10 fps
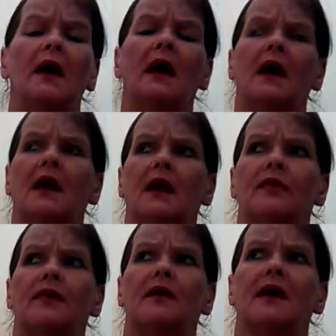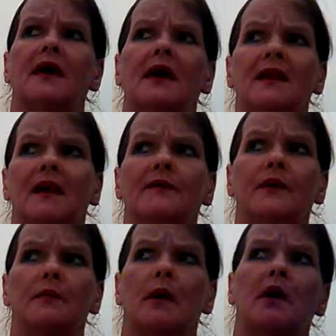And I thought I had enough
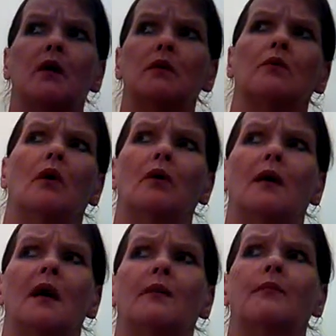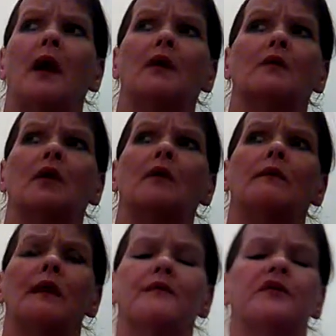of my own growing up. I don't know if
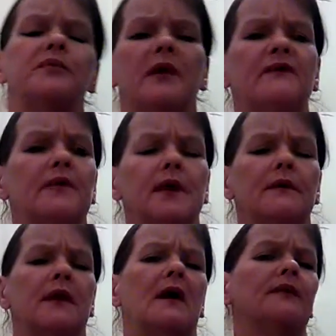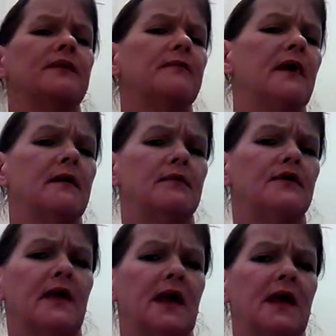I would be fair enough to be able
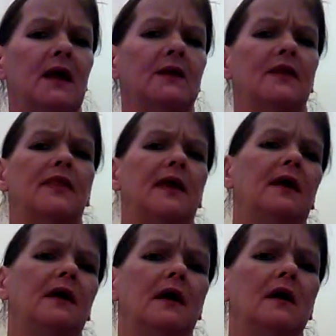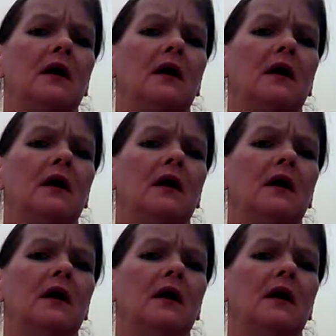to handle their